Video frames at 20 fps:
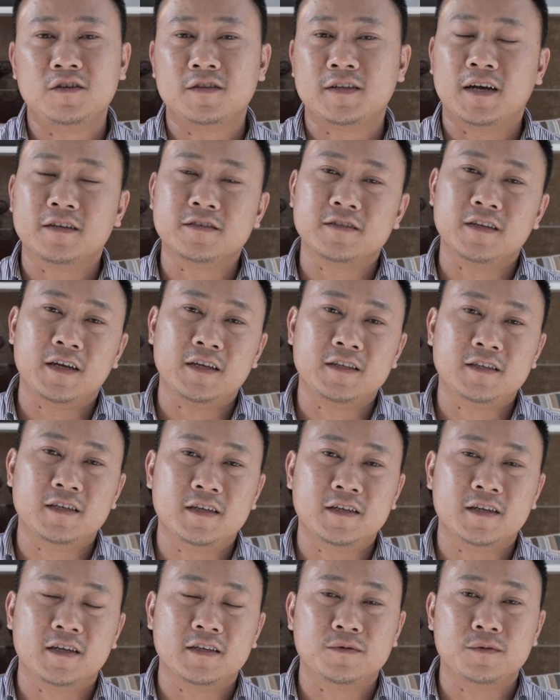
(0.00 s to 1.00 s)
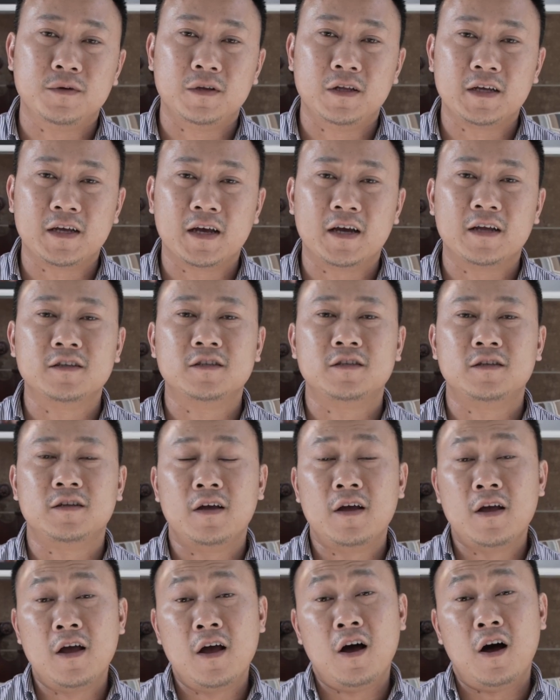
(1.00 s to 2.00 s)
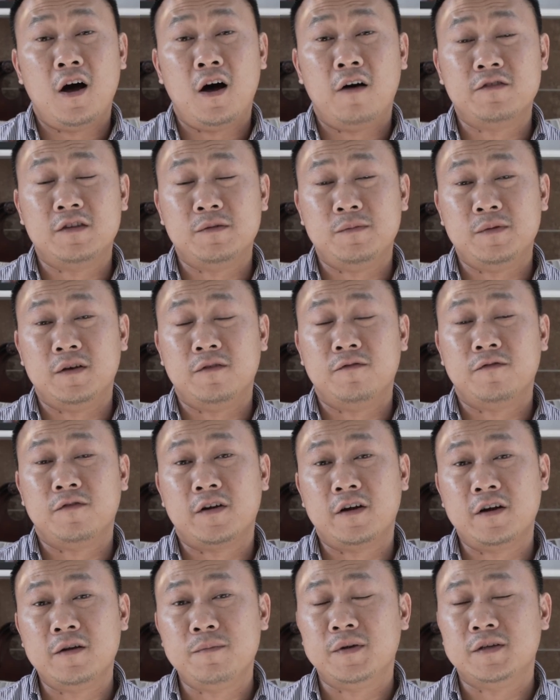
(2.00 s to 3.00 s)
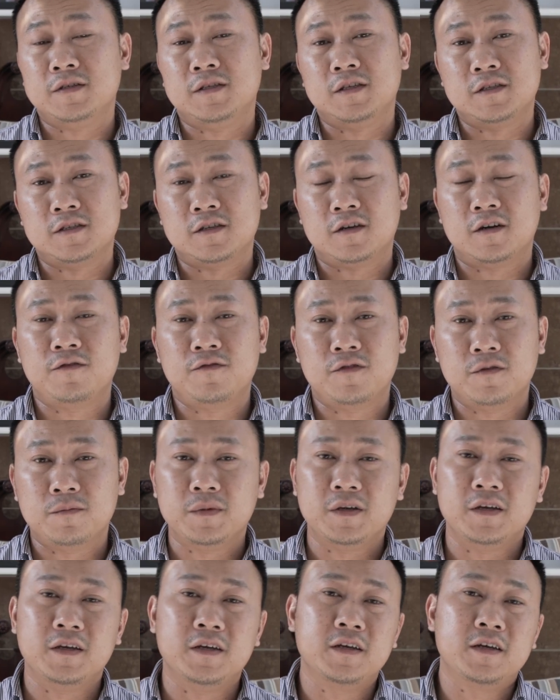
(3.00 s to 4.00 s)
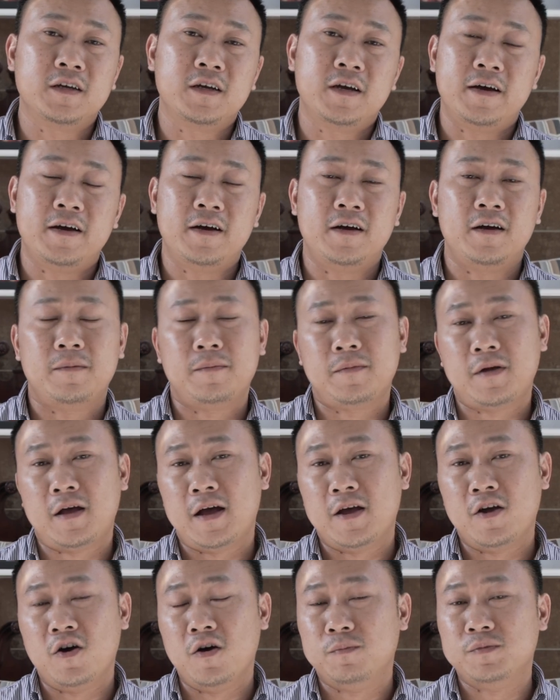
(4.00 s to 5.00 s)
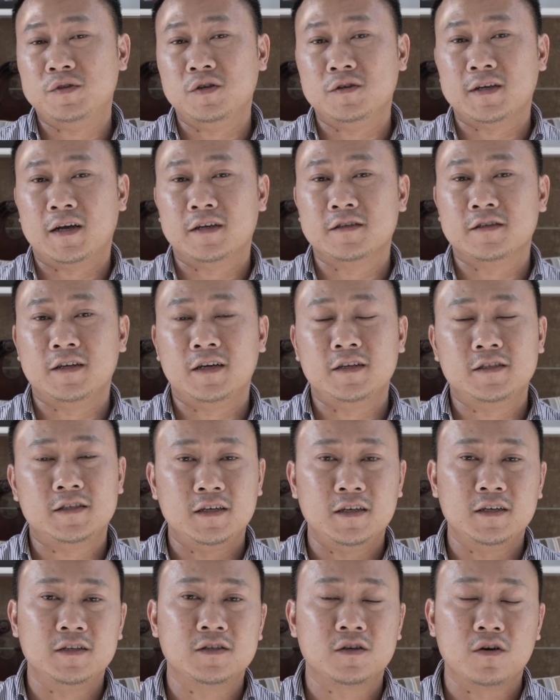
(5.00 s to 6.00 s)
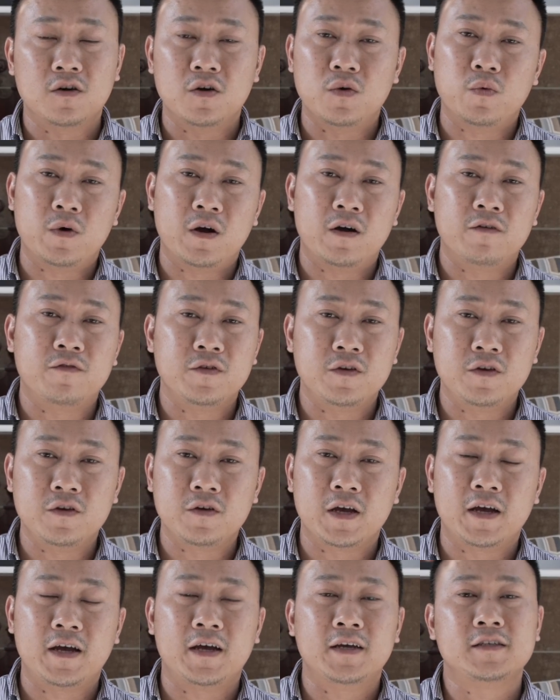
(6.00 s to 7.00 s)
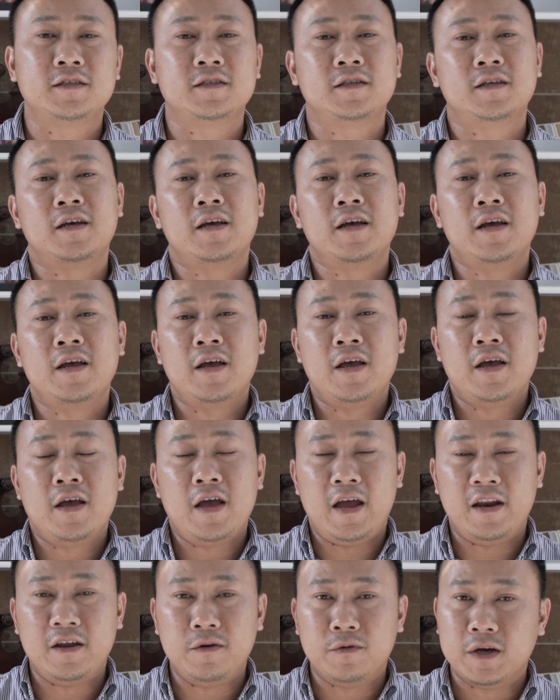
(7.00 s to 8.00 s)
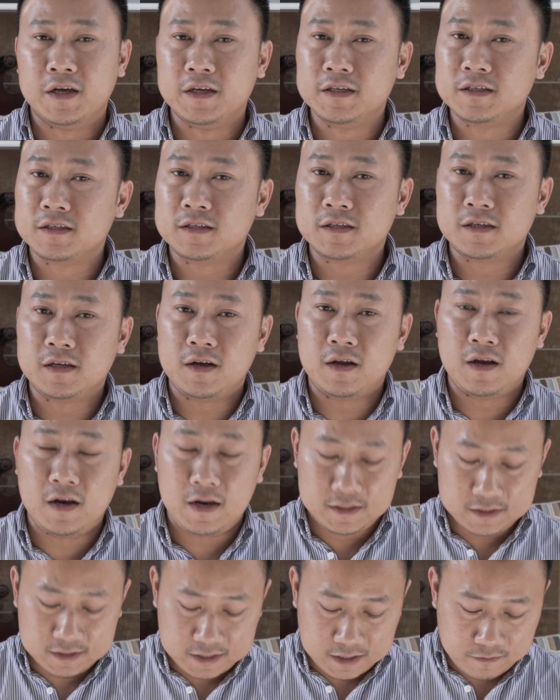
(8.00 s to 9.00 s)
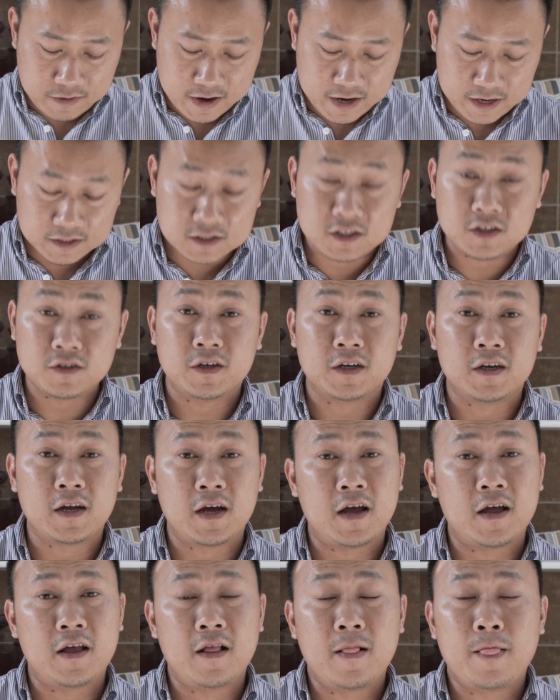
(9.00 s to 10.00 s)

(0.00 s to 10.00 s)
2018 has really gotten off to be a very busy start for me. I hope 2018 is going well for you guys. Anyways, let's get right into it.